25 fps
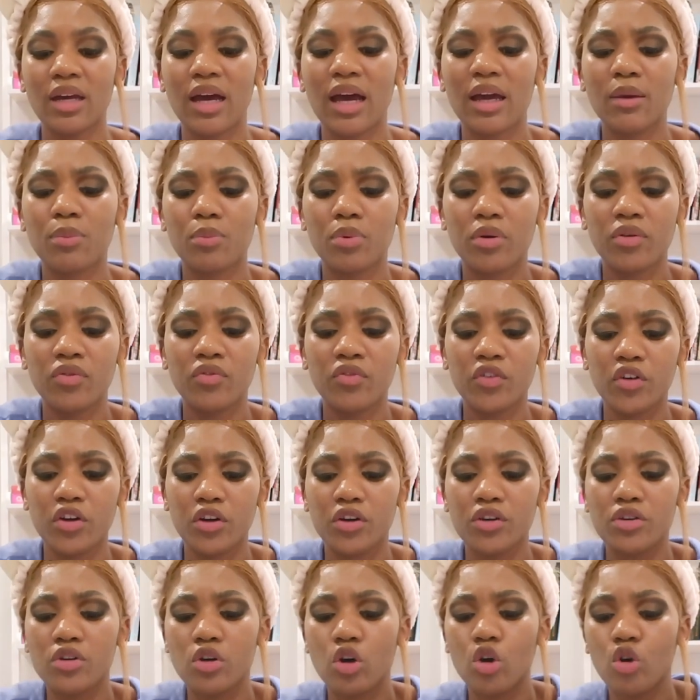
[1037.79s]
I
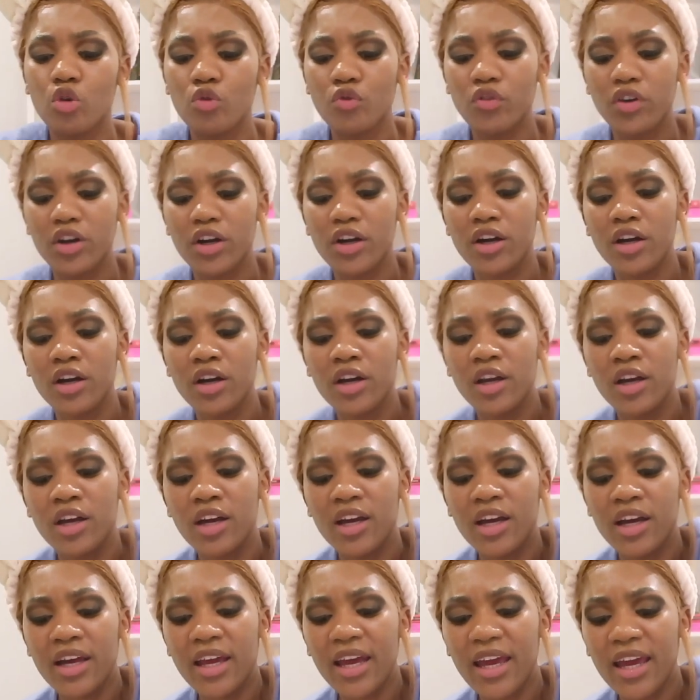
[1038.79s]
prefer it over
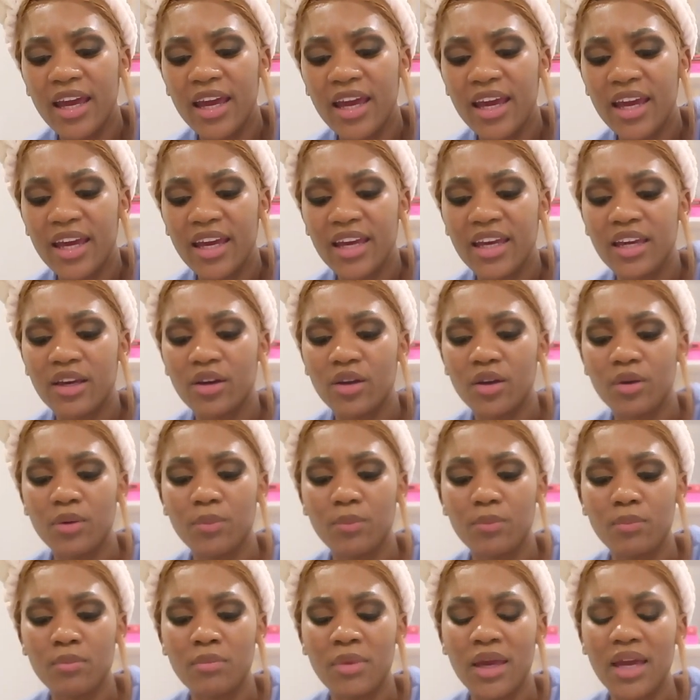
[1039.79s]
a
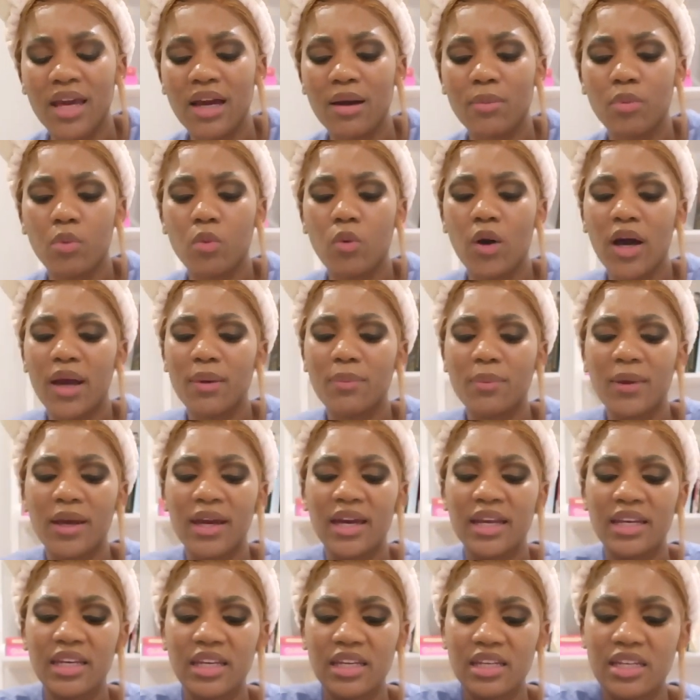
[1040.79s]
makeup wipe
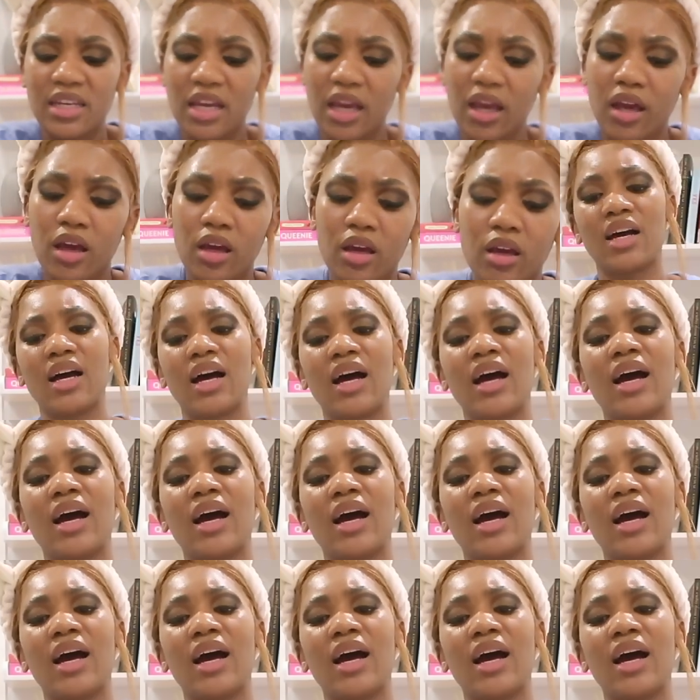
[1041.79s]
any day.